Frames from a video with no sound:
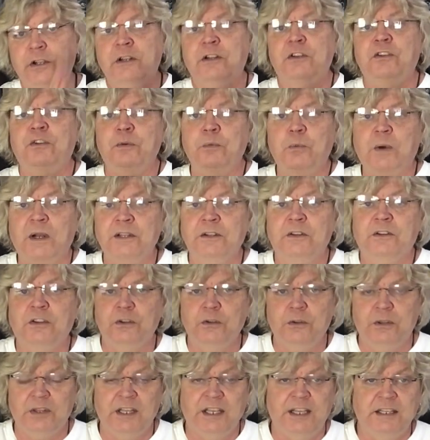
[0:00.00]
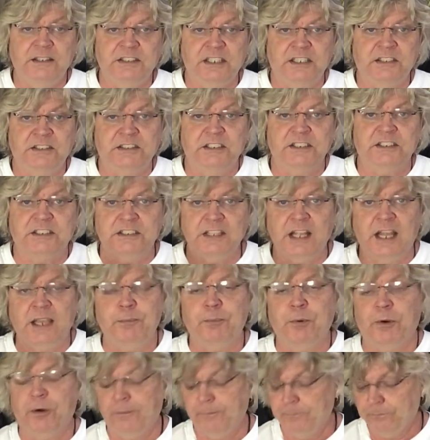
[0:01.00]
to do one of two things as the
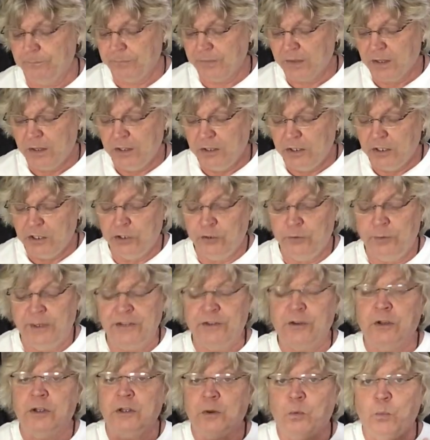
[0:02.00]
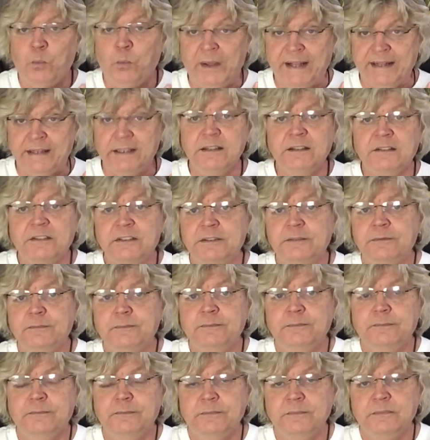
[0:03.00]
sniper. You're either going to win it,
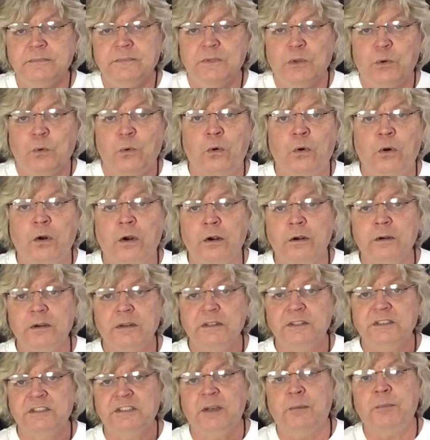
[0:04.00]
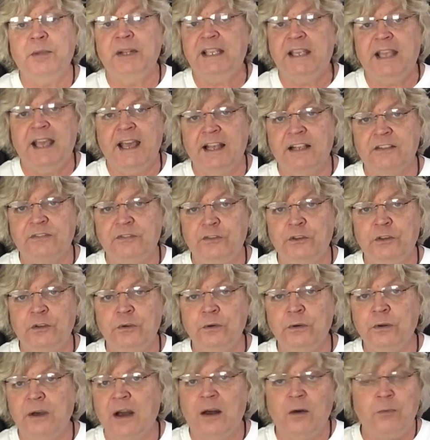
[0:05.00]
or somebody has
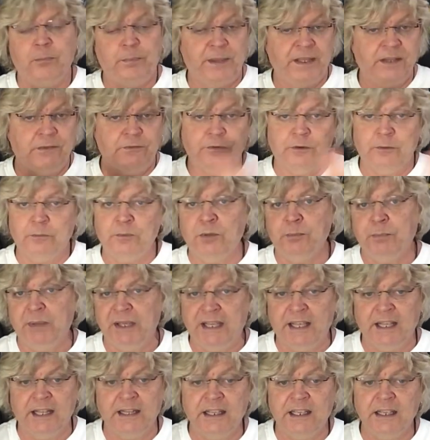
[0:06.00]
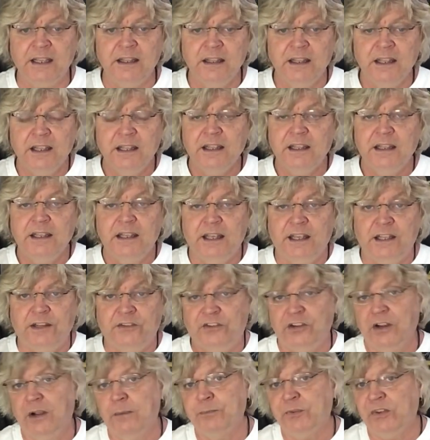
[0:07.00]
you outbid from the beginning. It
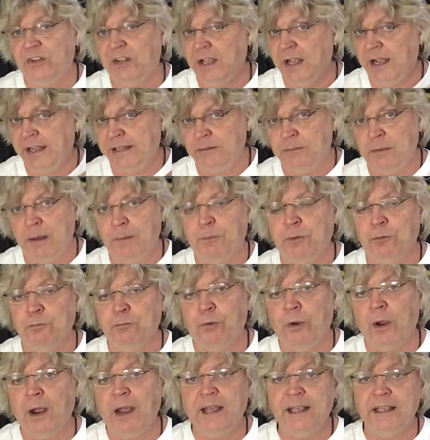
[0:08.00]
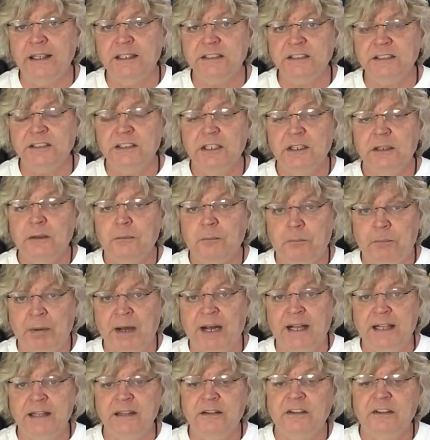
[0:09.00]
jumps the item up in price,
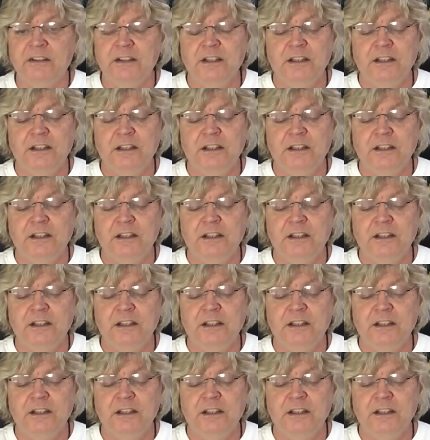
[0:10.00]
but